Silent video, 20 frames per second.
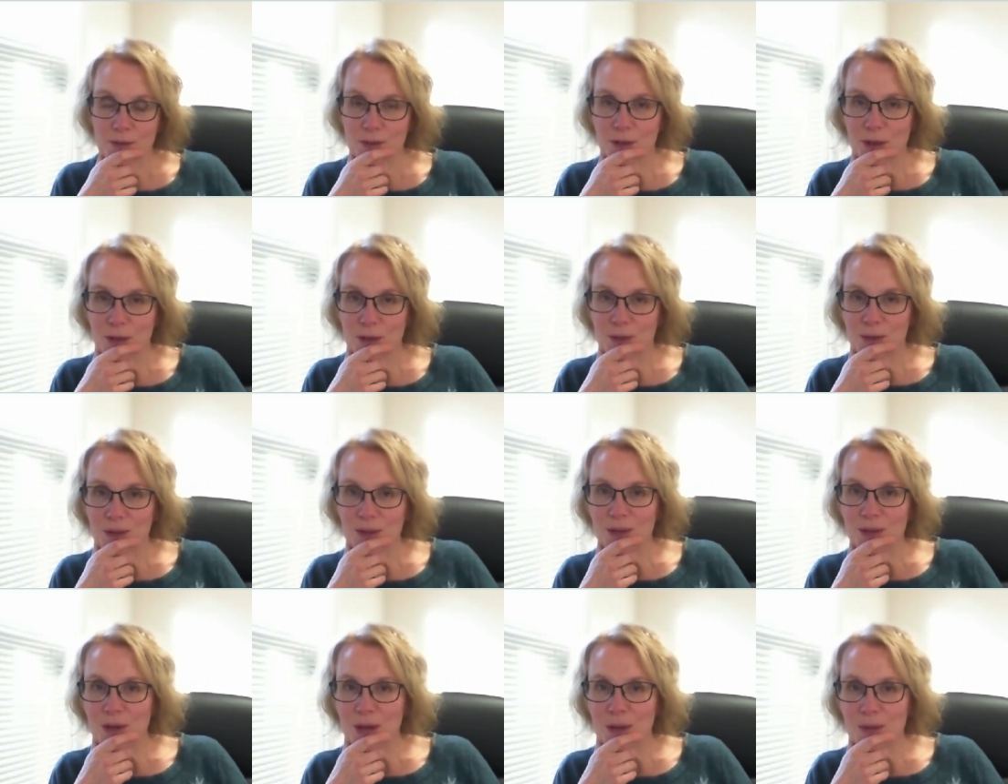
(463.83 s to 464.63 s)
So
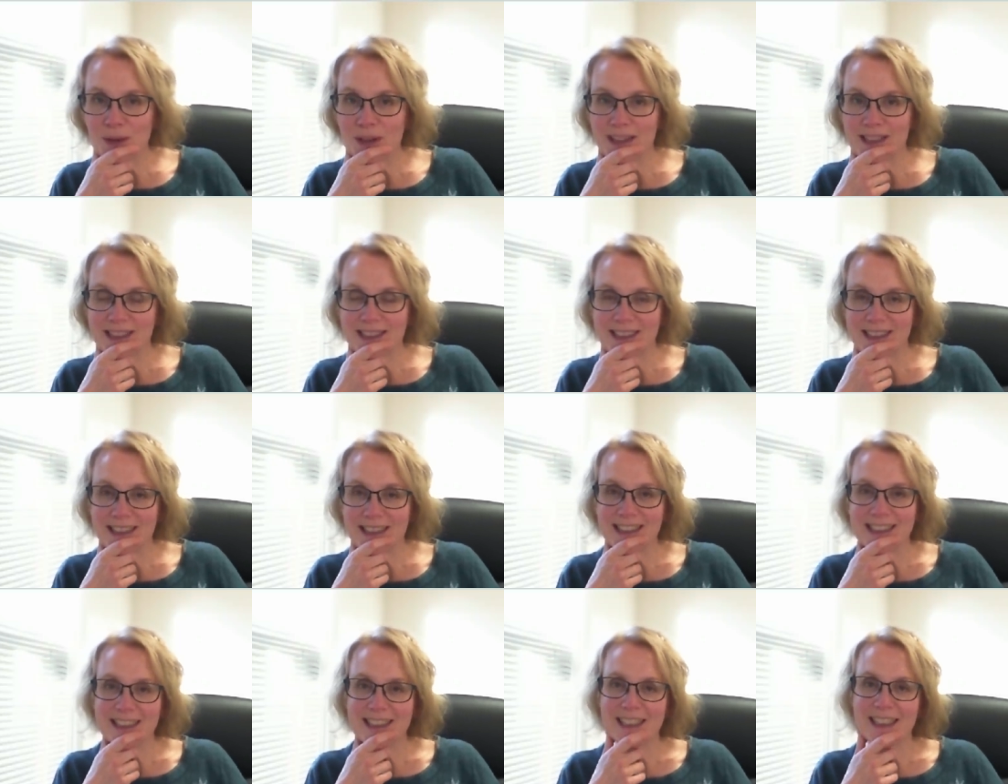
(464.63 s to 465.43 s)
you know,
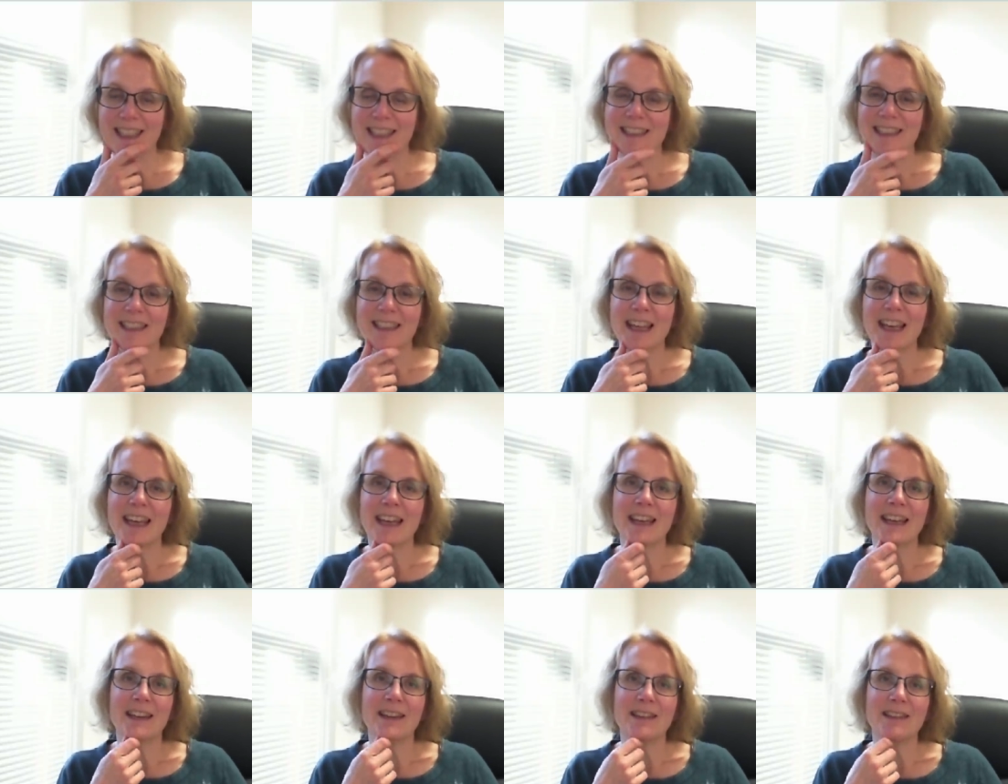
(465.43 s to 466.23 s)
it's
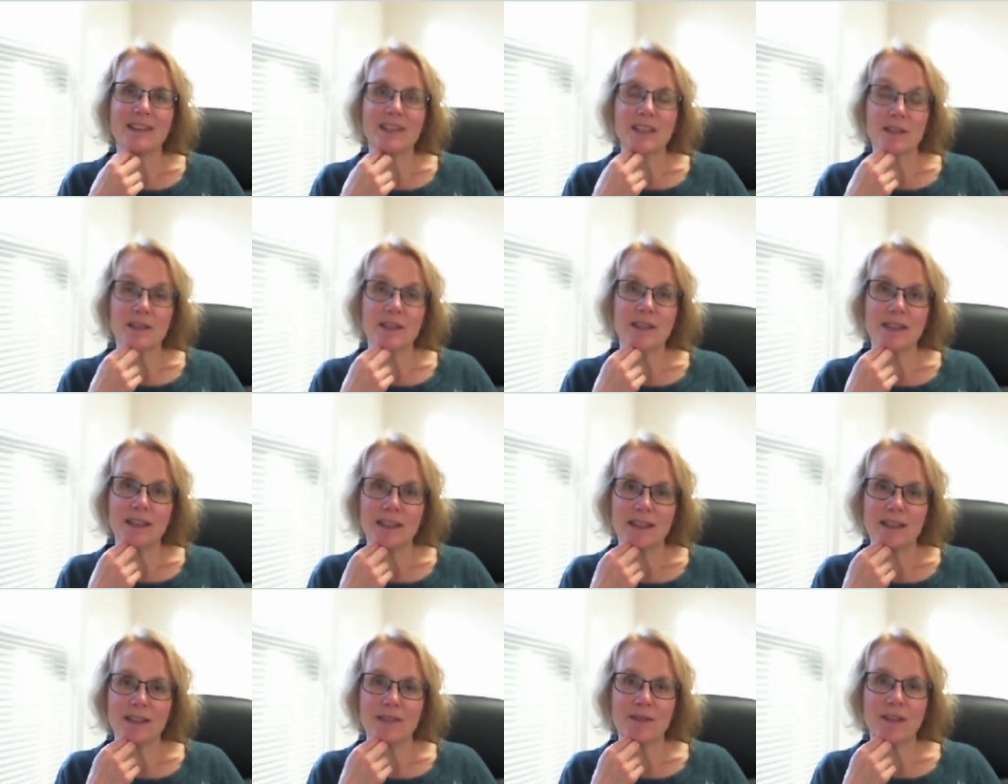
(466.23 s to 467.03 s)
their,
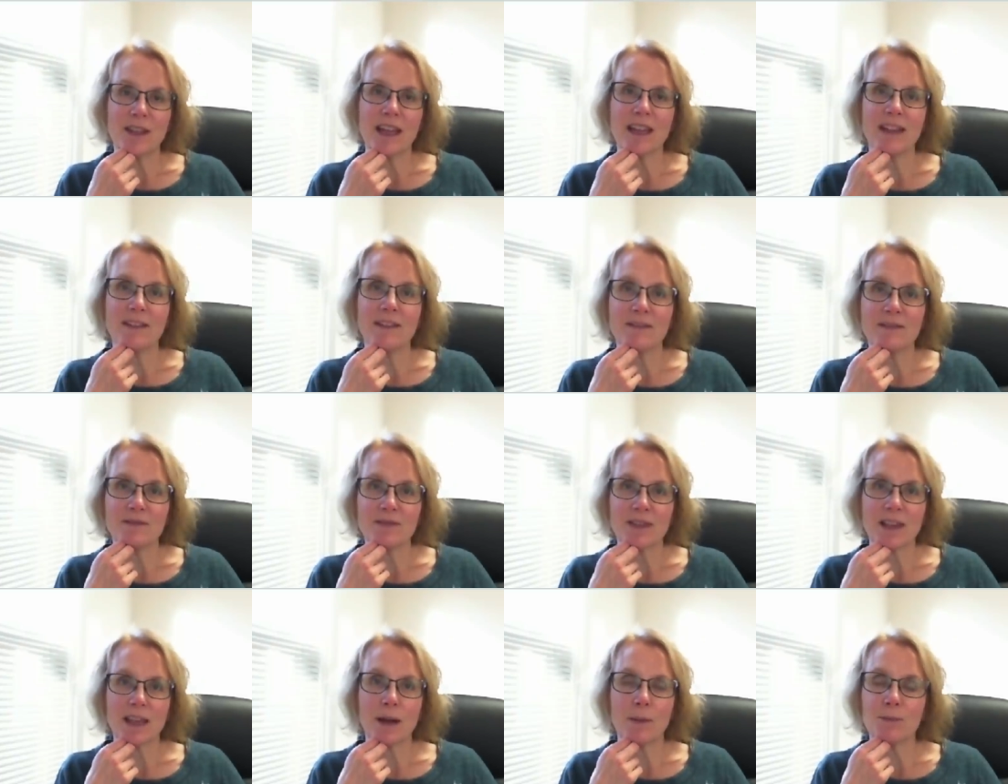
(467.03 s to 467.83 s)
if they
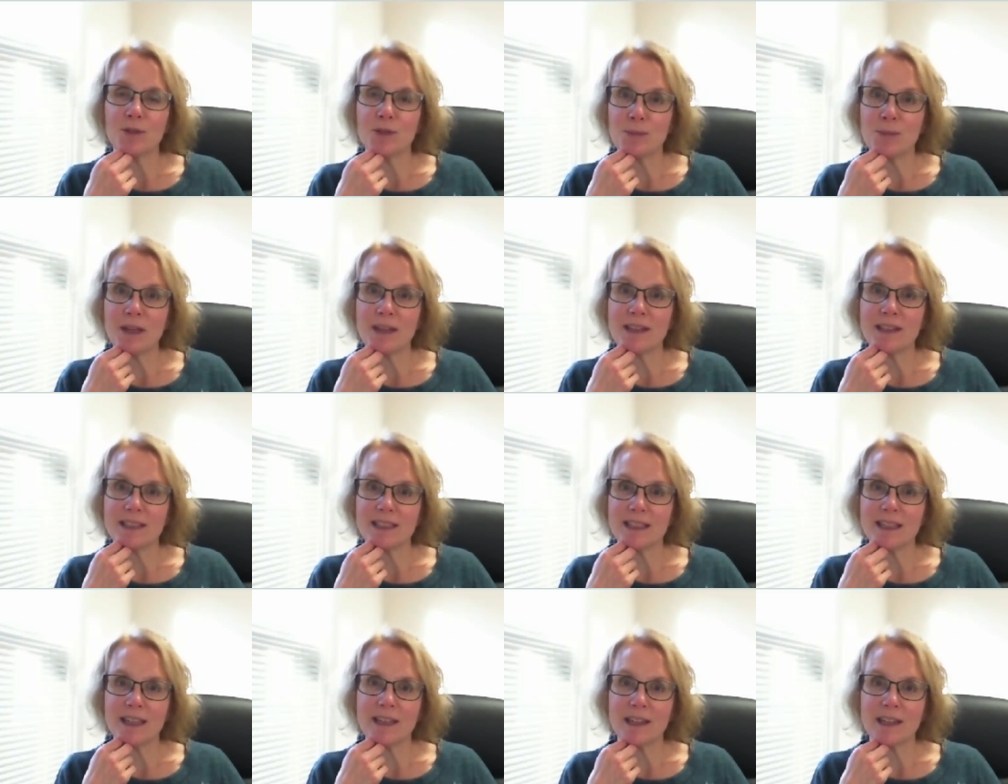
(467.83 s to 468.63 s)
come to me and
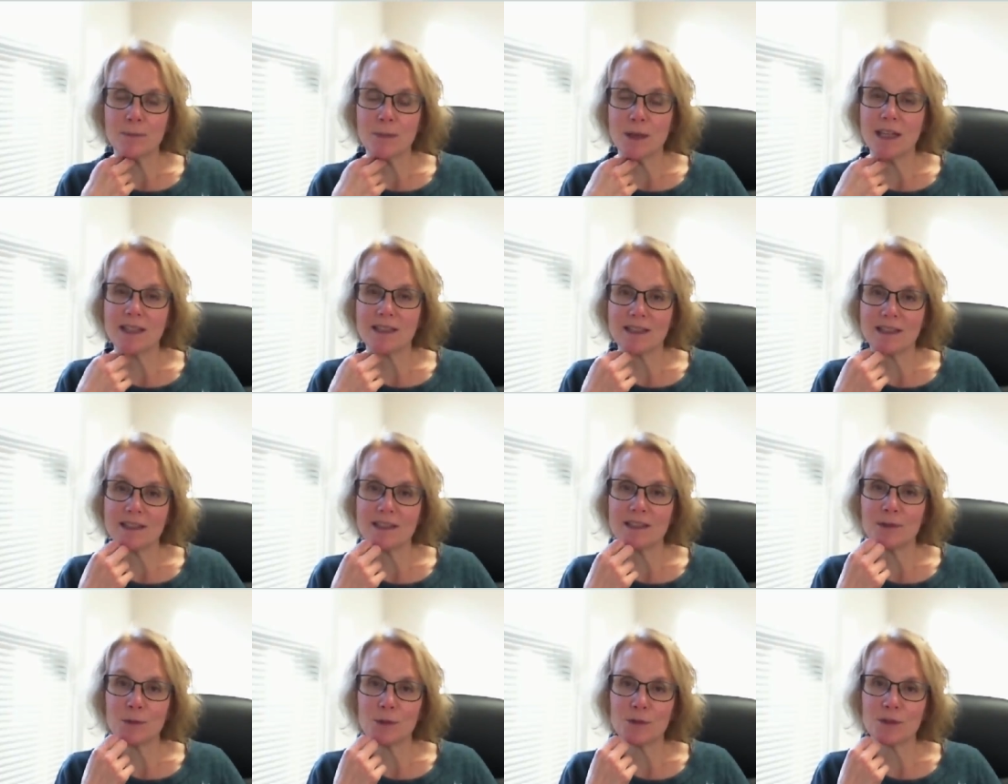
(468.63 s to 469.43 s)
say, and Melissa
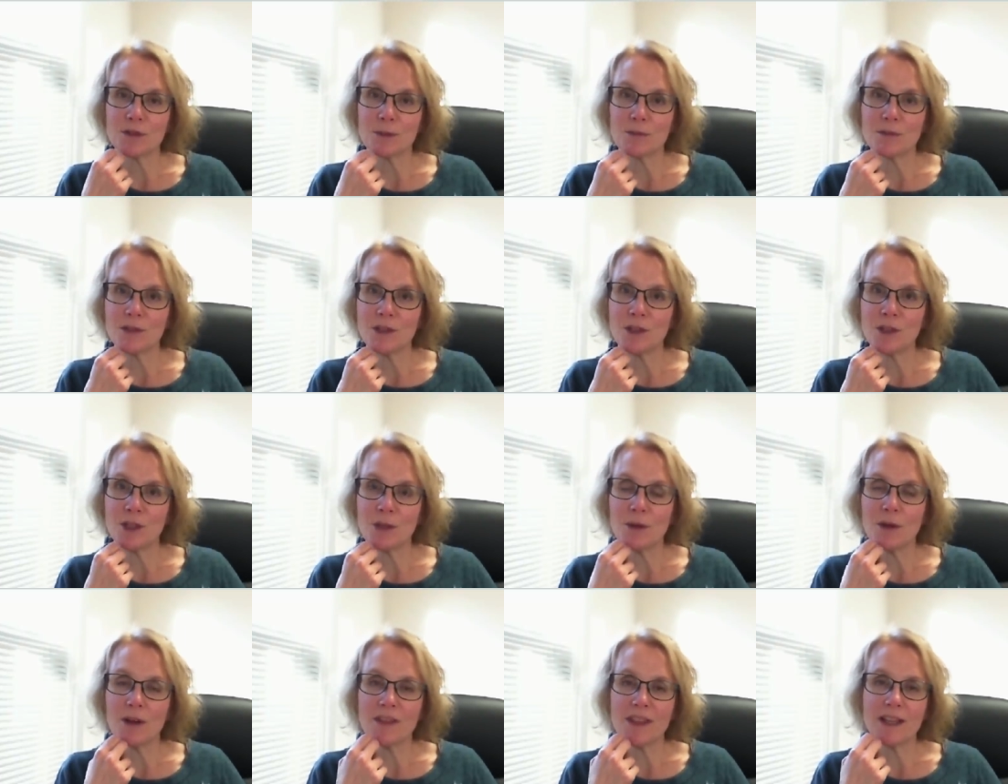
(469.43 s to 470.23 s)
or some, you know,
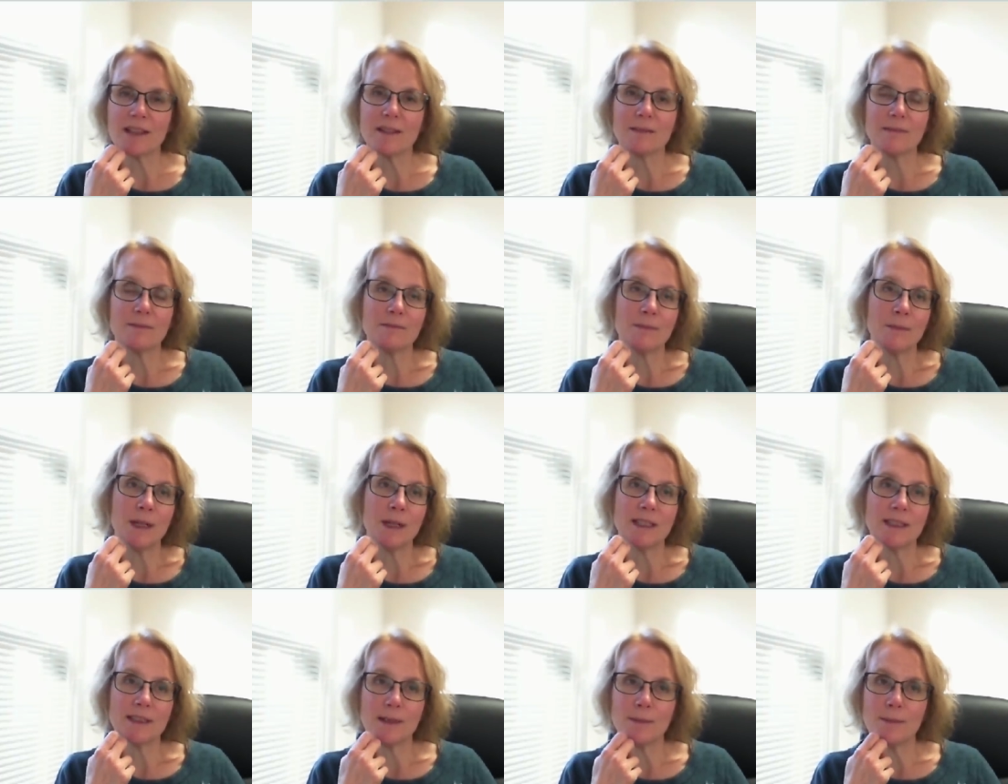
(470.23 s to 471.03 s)
I think
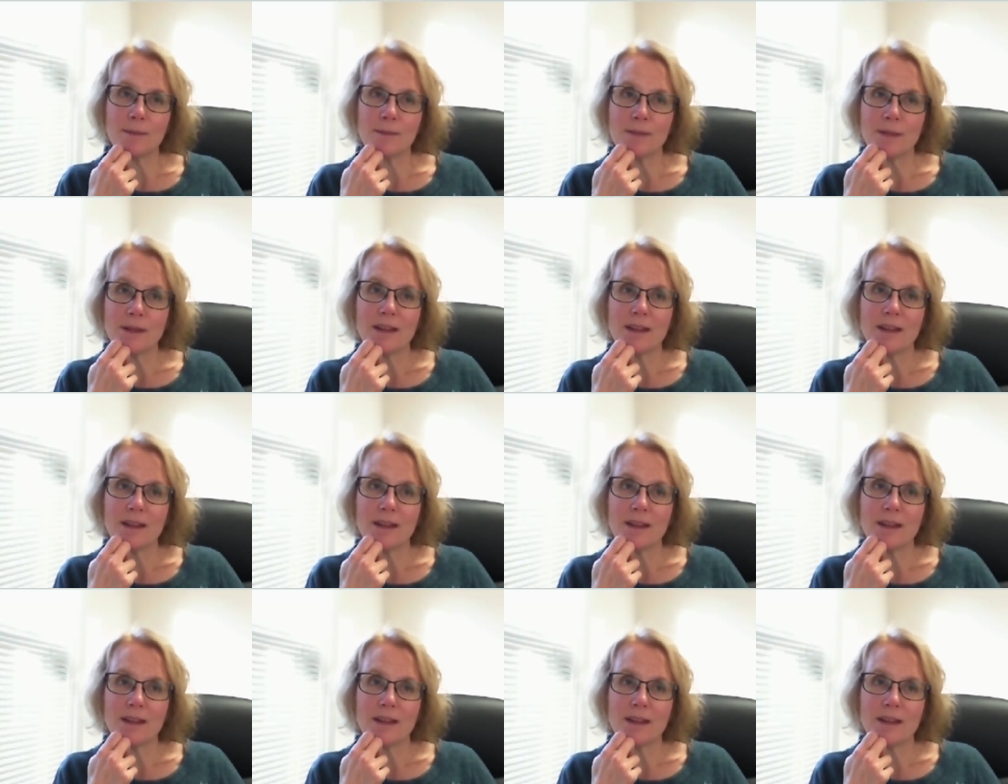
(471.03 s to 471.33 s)
Melissa